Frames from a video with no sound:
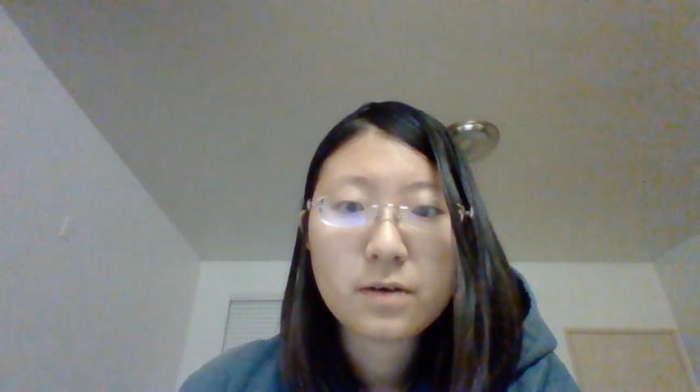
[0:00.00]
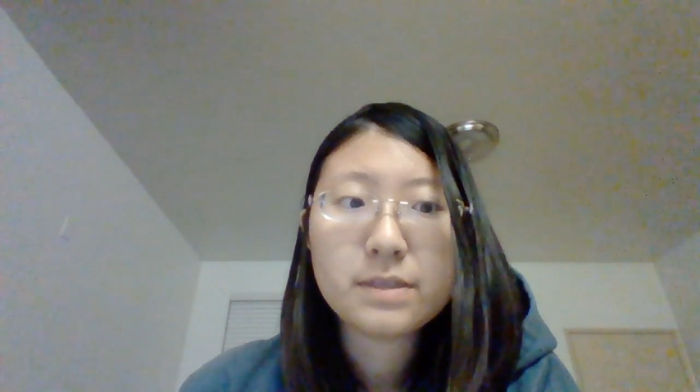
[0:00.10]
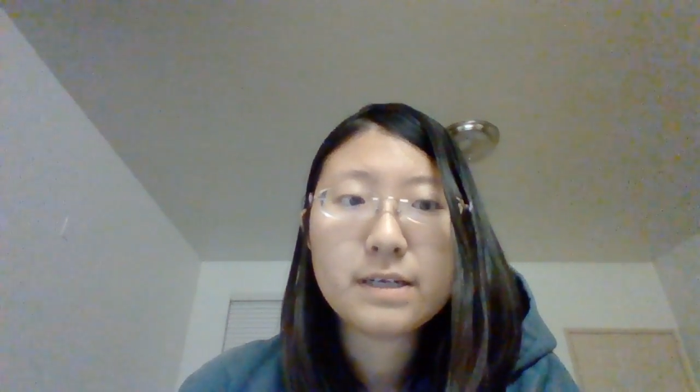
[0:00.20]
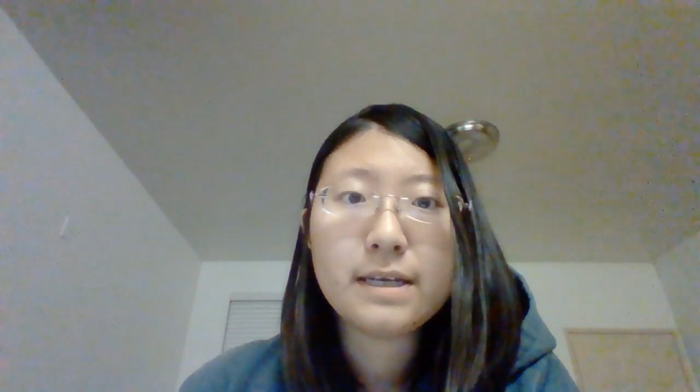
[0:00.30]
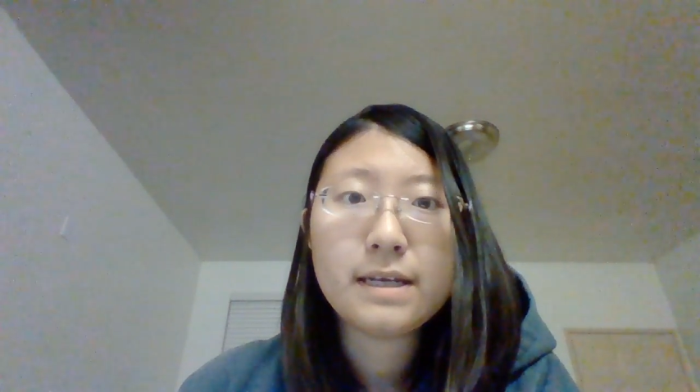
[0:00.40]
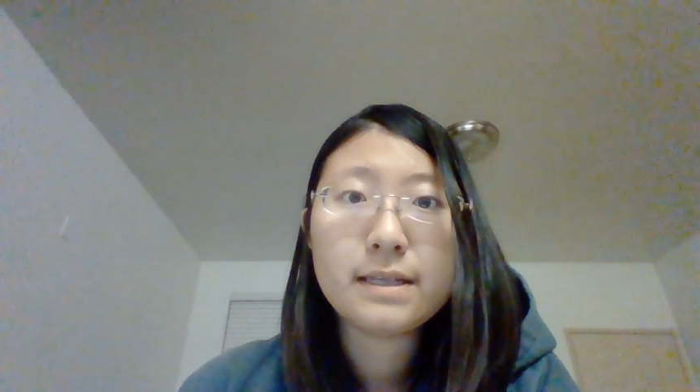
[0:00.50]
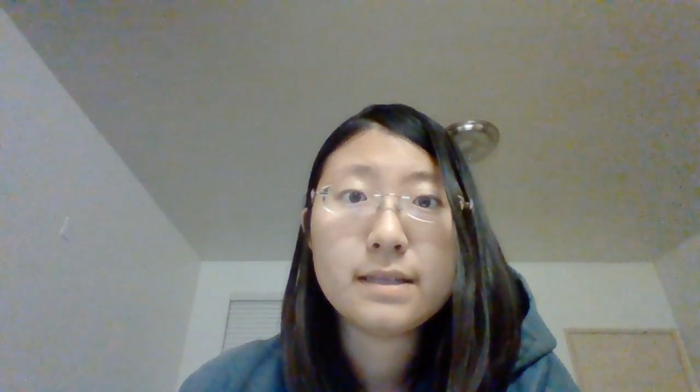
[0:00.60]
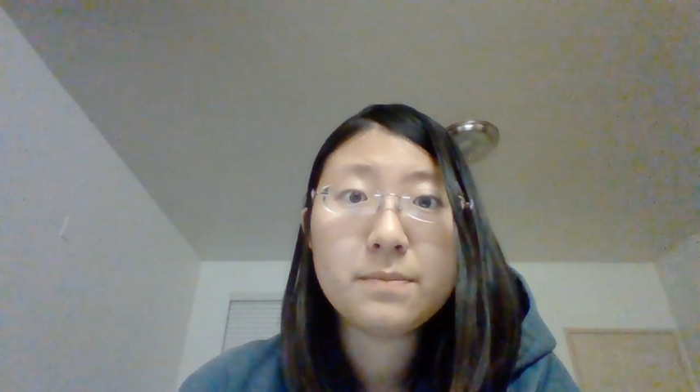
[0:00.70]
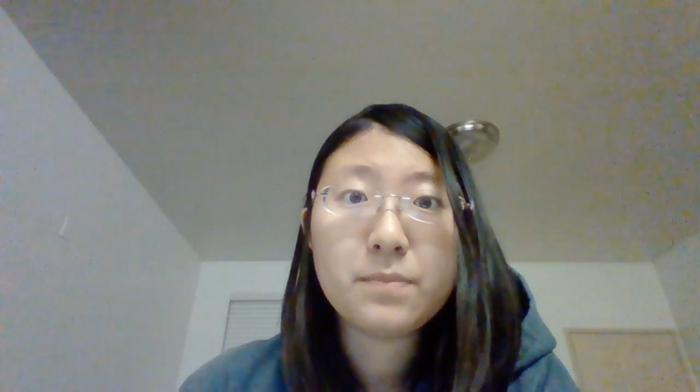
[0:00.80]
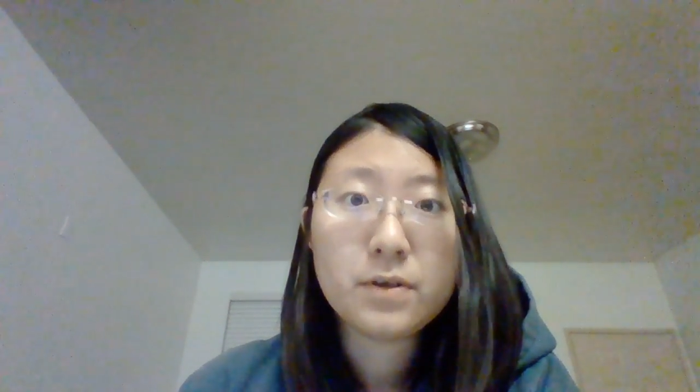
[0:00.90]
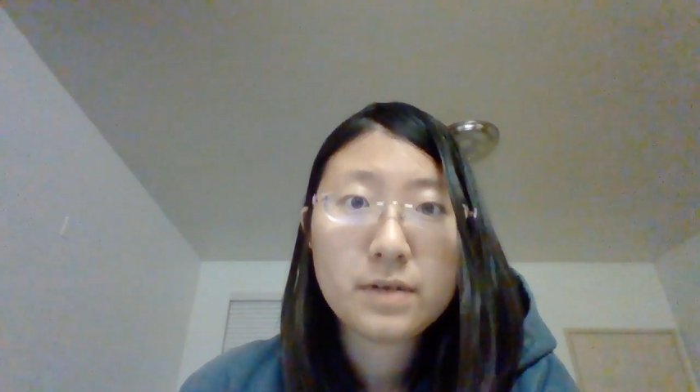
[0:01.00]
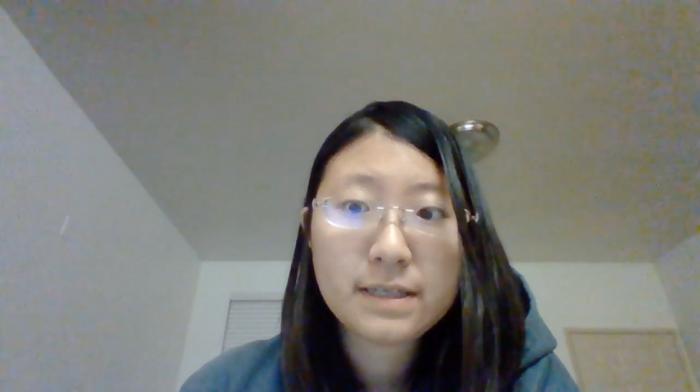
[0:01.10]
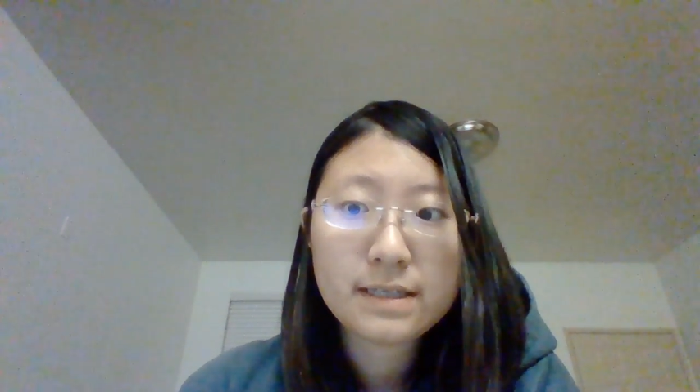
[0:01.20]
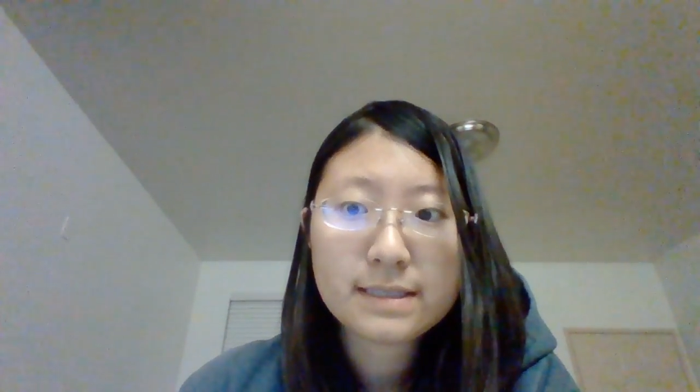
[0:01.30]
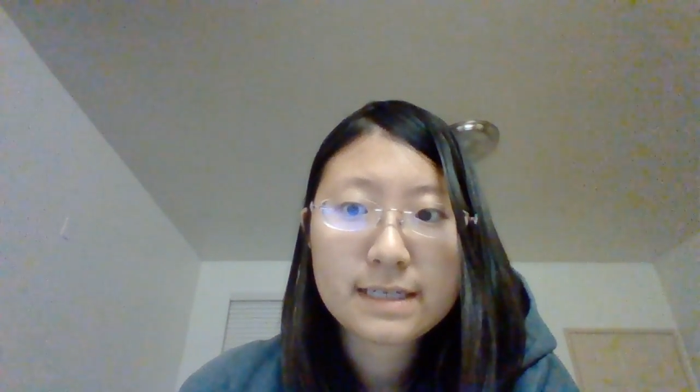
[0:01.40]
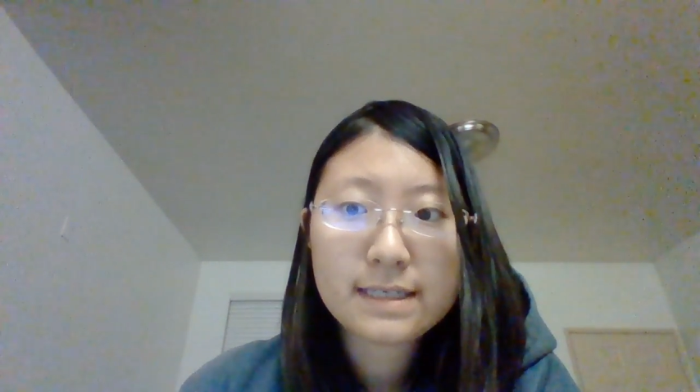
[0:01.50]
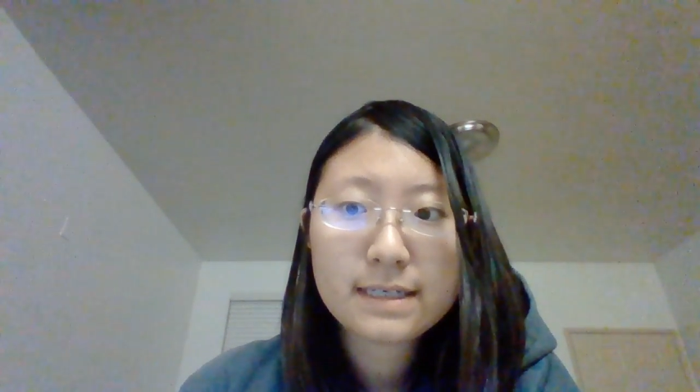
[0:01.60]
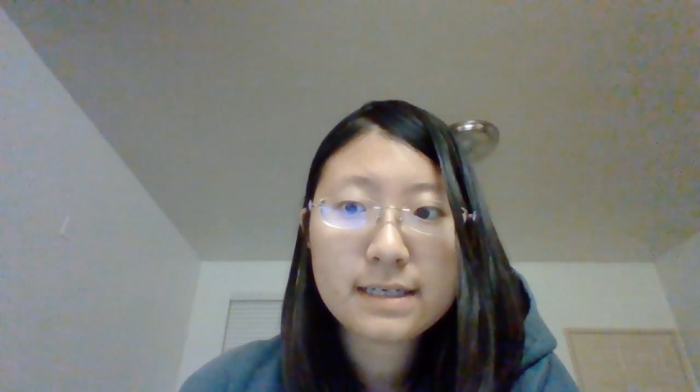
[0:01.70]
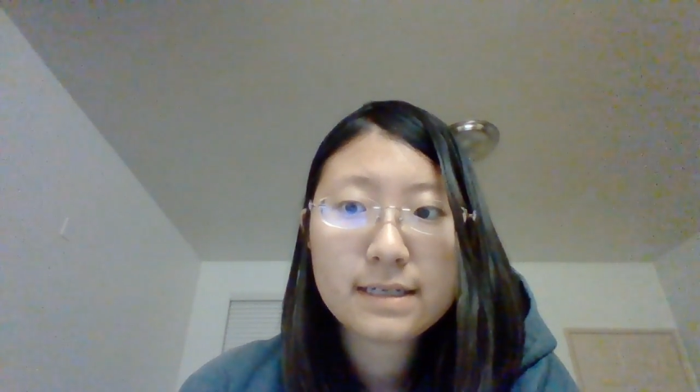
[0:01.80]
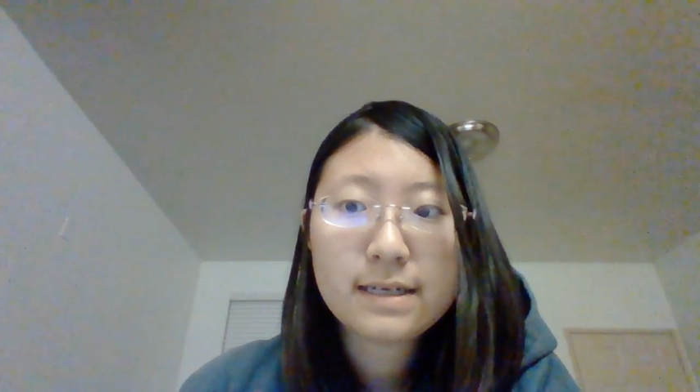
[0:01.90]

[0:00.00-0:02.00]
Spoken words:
obtain the billing data,